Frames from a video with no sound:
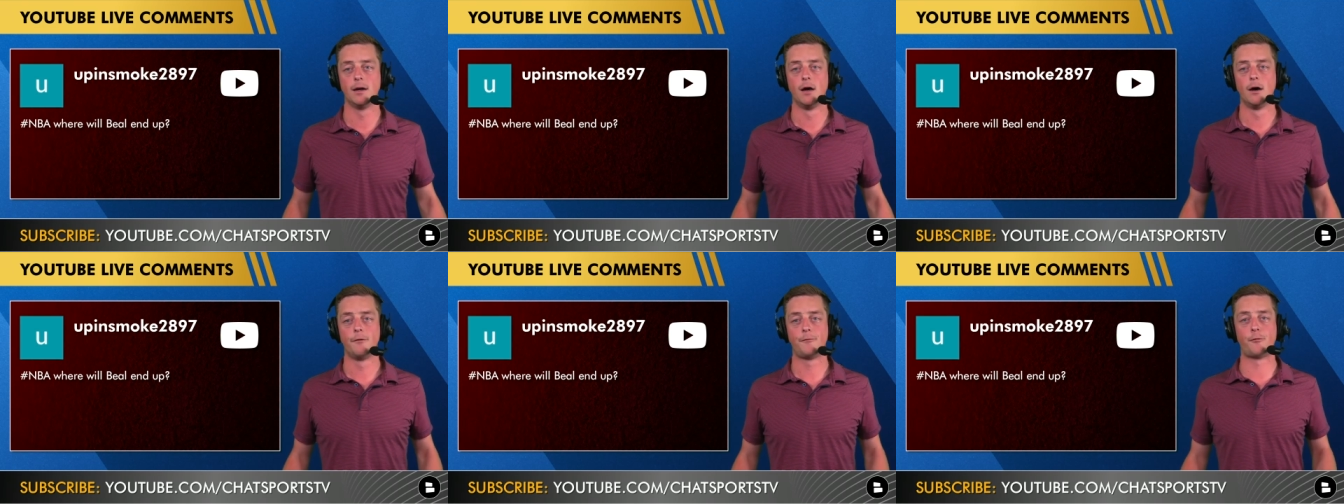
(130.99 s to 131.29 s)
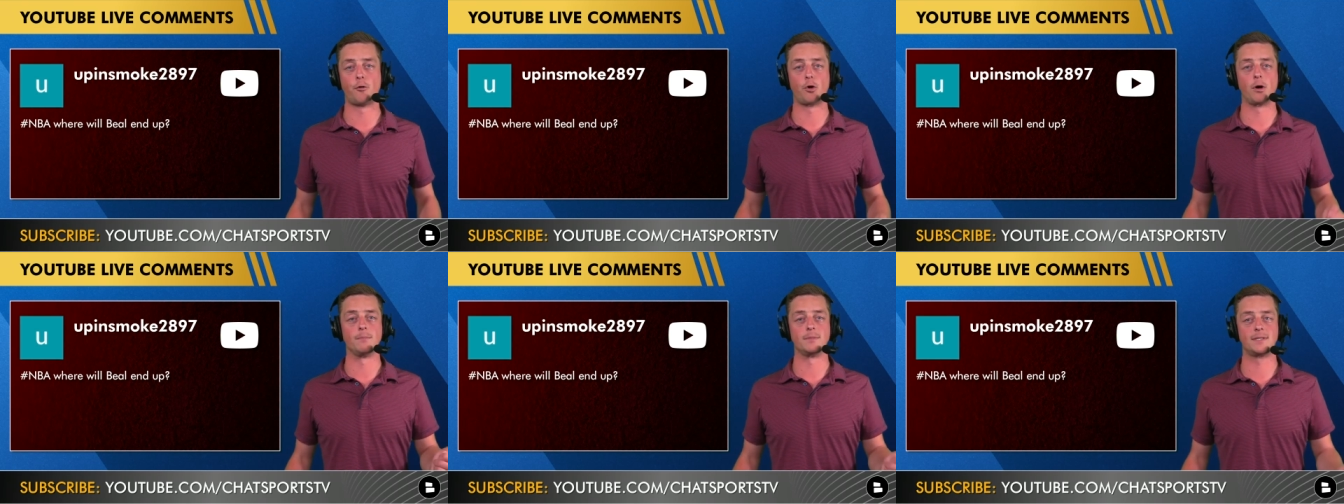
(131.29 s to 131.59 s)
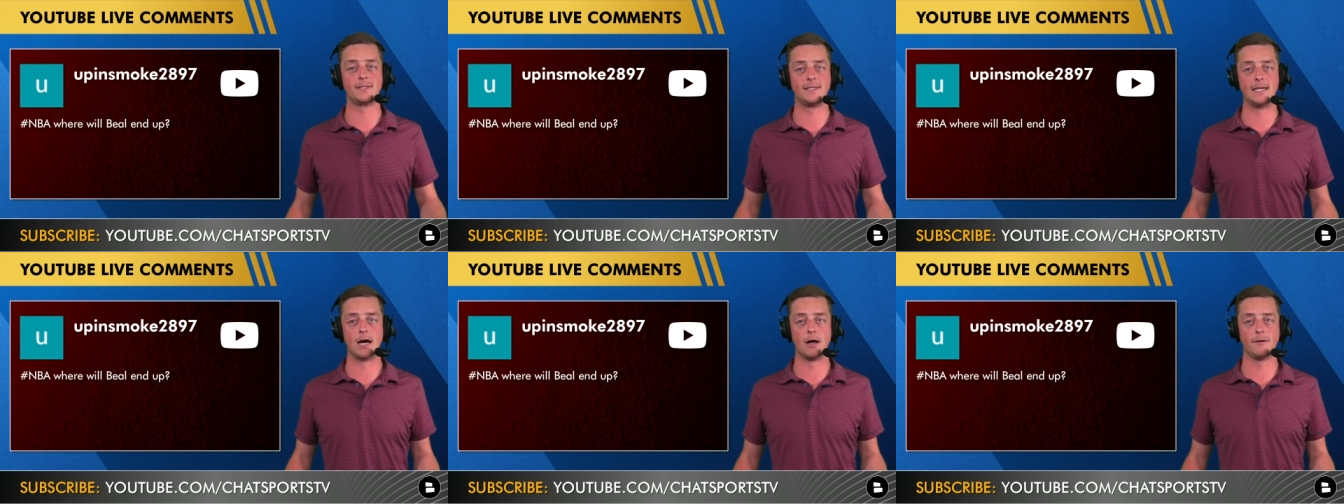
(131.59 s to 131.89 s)
for
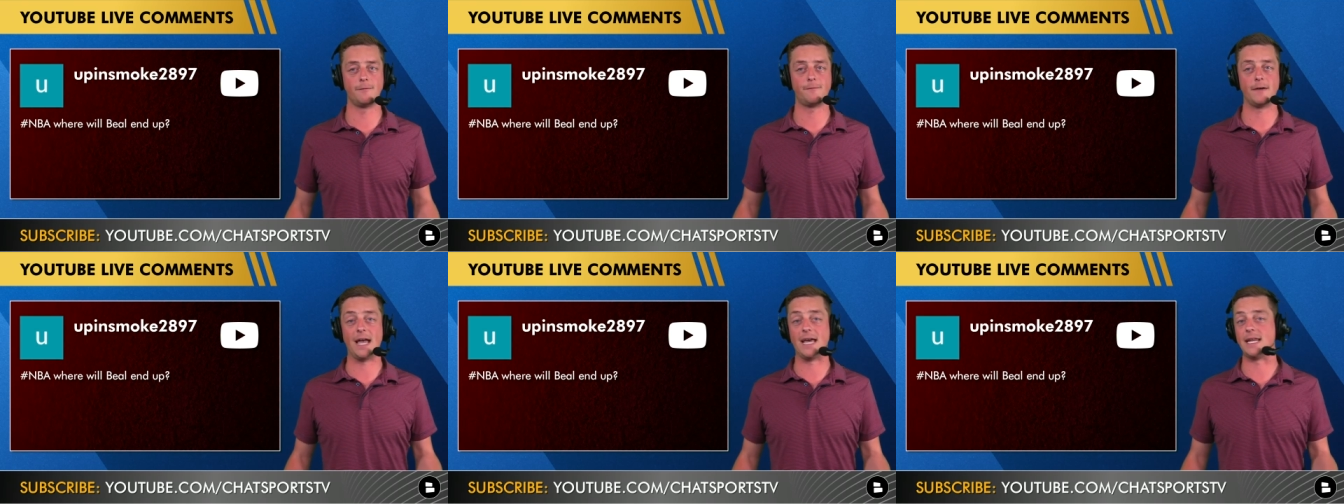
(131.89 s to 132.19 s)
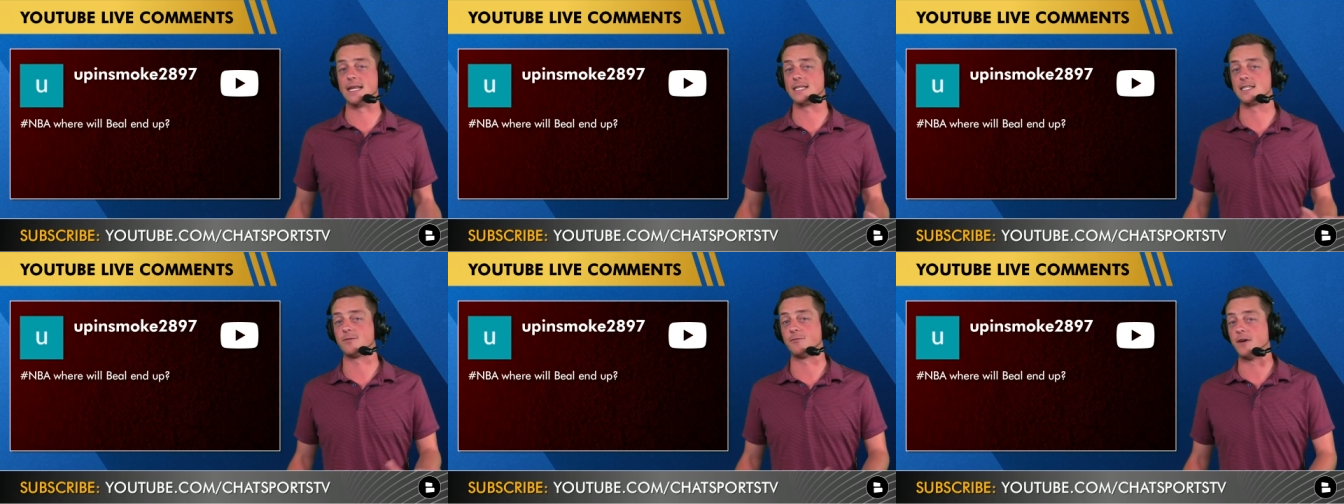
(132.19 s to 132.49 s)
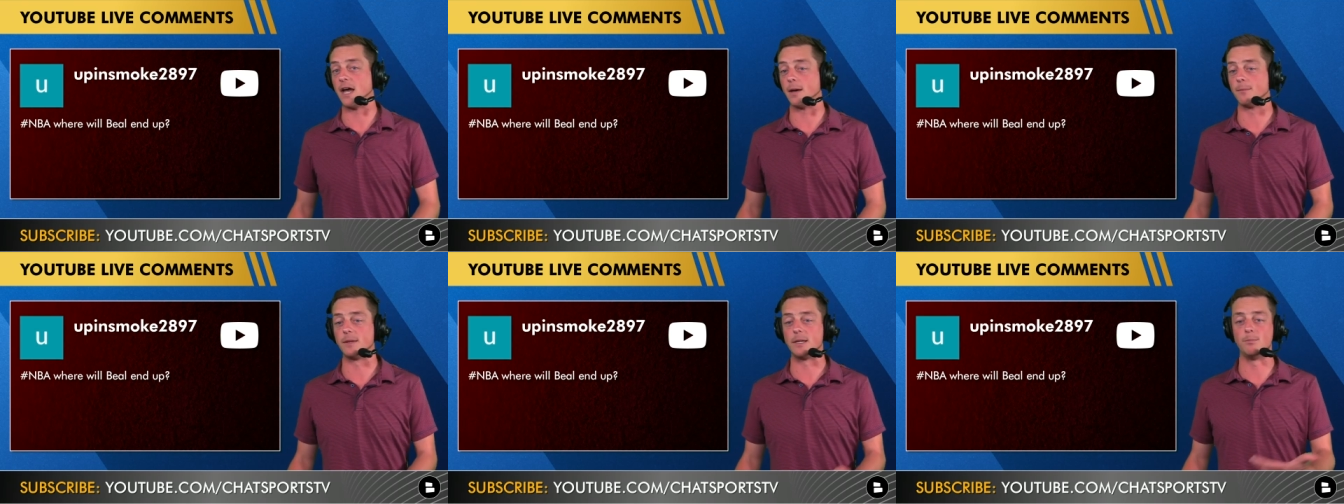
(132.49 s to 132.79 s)
himself and his
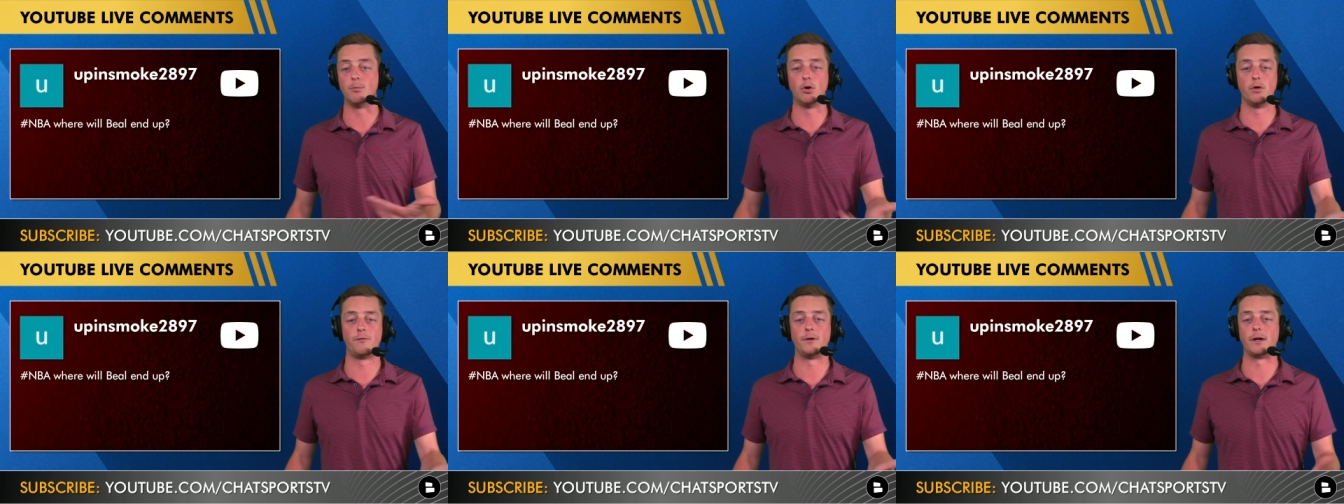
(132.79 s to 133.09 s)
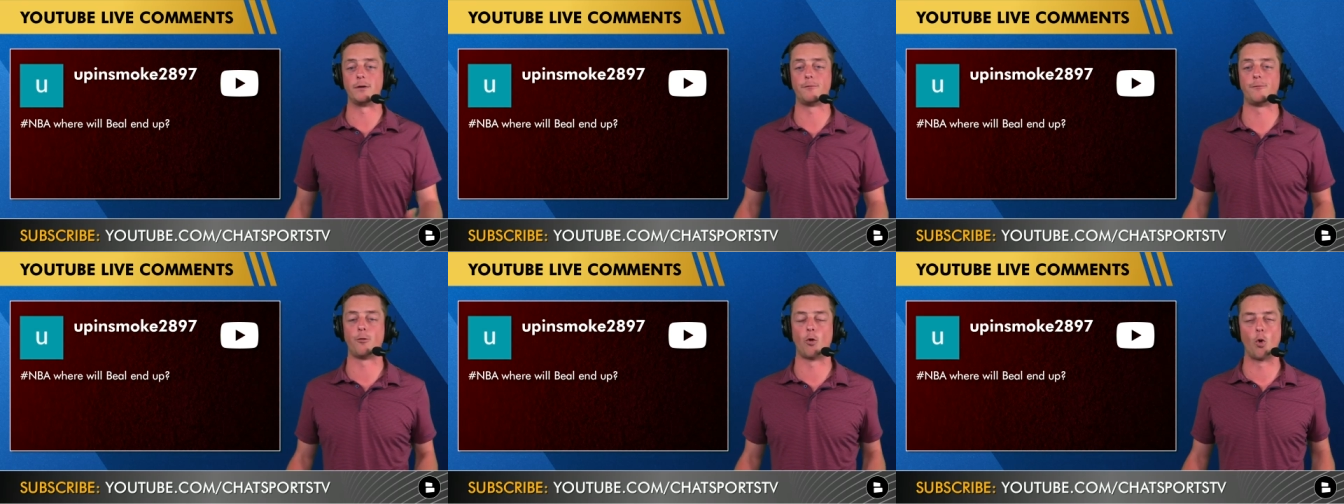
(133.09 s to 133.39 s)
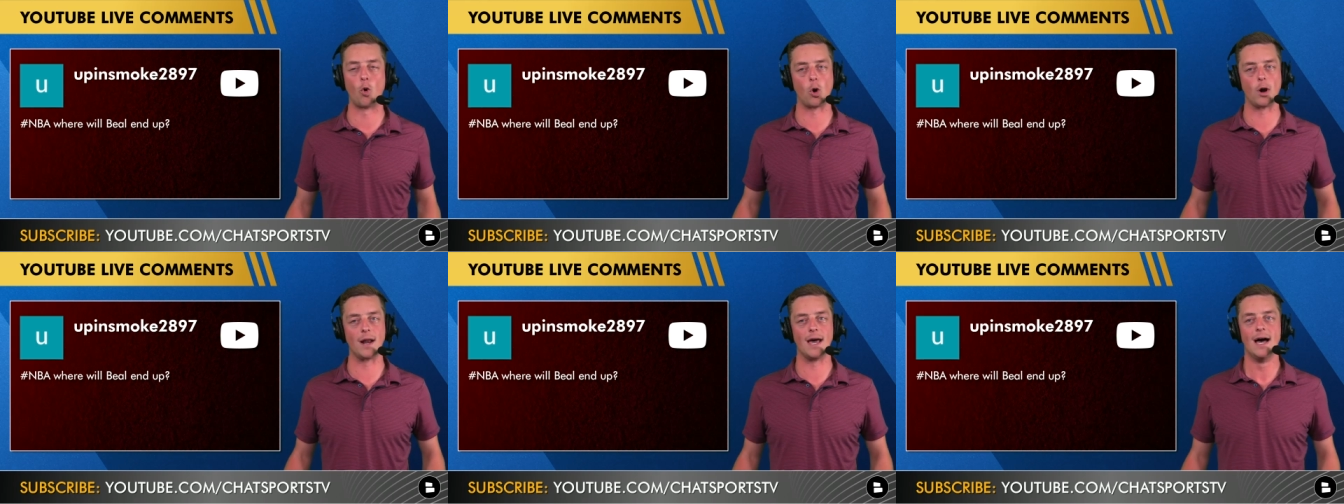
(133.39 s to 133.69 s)
family moving
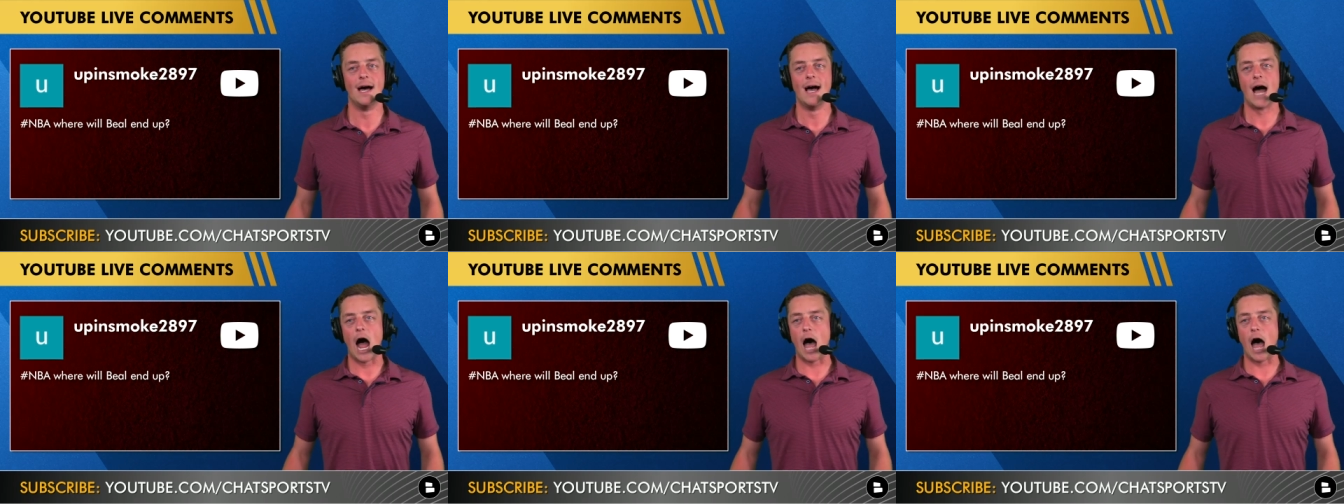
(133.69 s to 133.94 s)
forward.